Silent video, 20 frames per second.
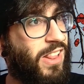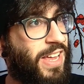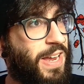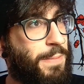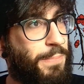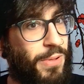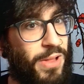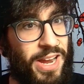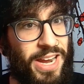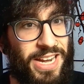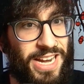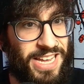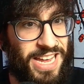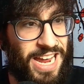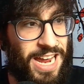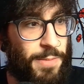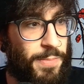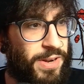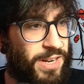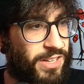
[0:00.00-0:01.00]
playing a
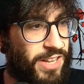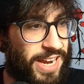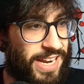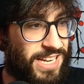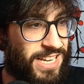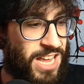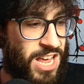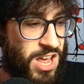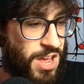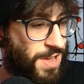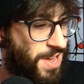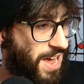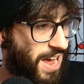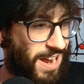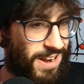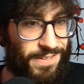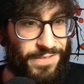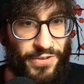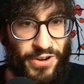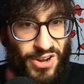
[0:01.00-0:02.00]
game and like
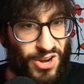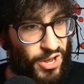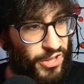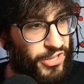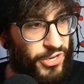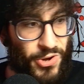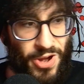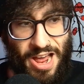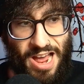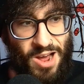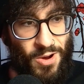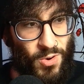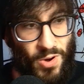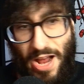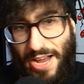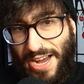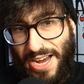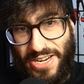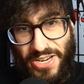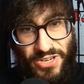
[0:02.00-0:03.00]
every other hour I
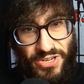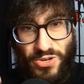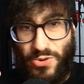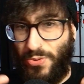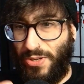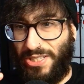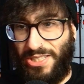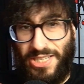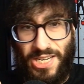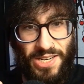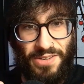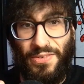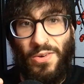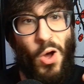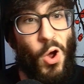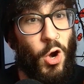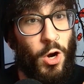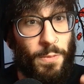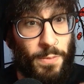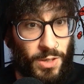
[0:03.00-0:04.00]
got a new set of
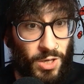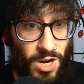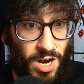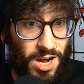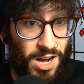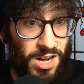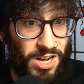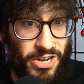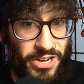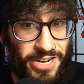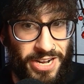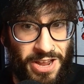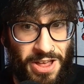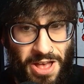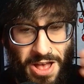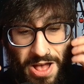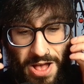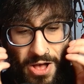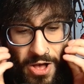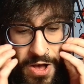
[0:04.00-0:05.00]
armor on.
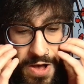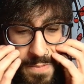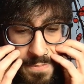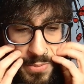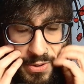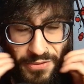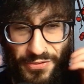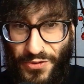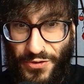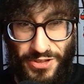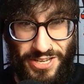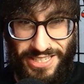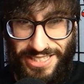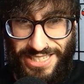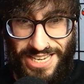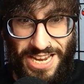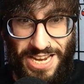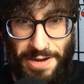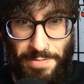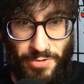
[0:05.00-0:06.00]
But for this
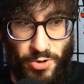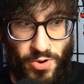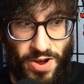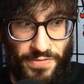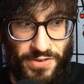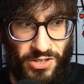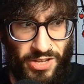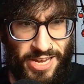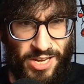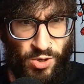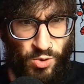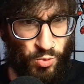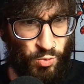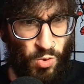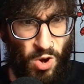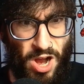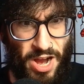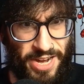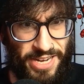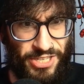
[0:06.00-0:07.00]
game, you have to like
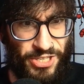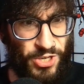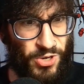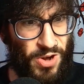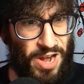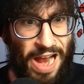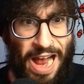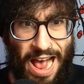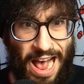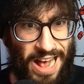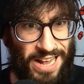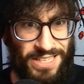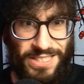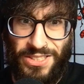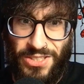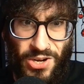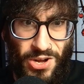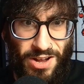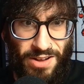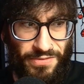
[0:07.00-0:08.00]
grind your ass
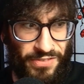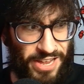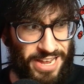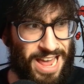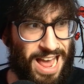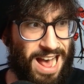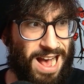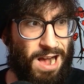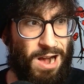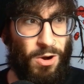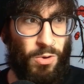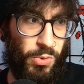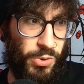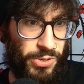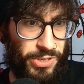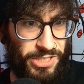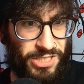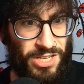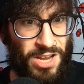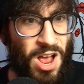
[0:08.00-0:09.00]
off, like
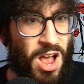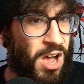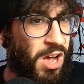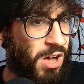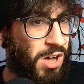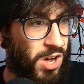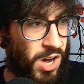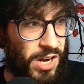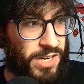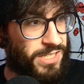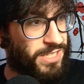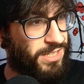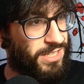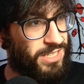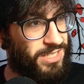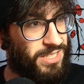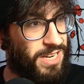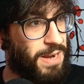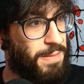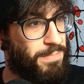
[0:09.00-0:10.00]
hours, hunting the
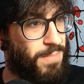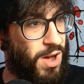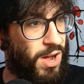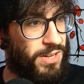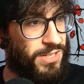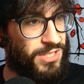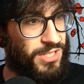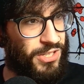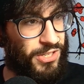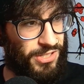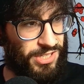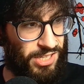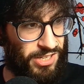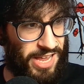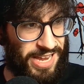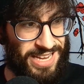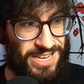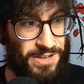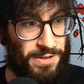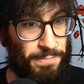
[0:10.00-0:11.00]
same monster to
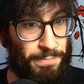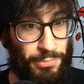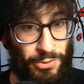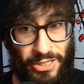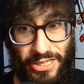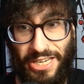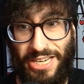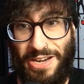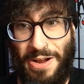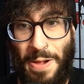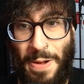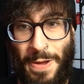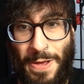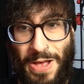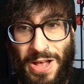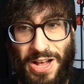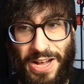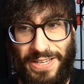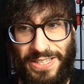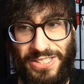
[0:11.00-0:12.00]
like complete
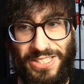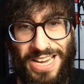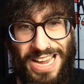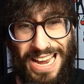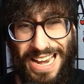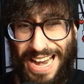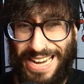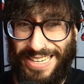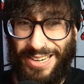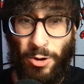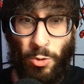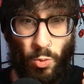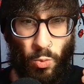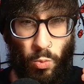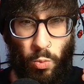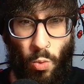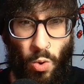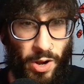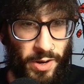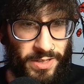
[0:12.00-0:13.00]
a set. And I did it
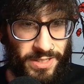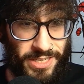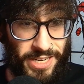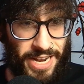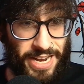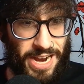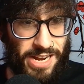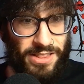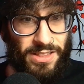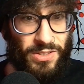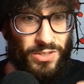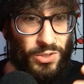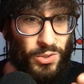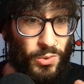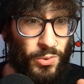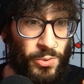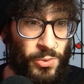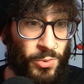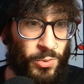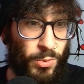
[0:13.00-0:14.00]
once and I got this
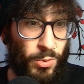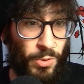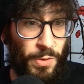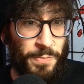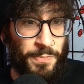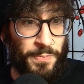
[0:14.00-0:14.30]
cool,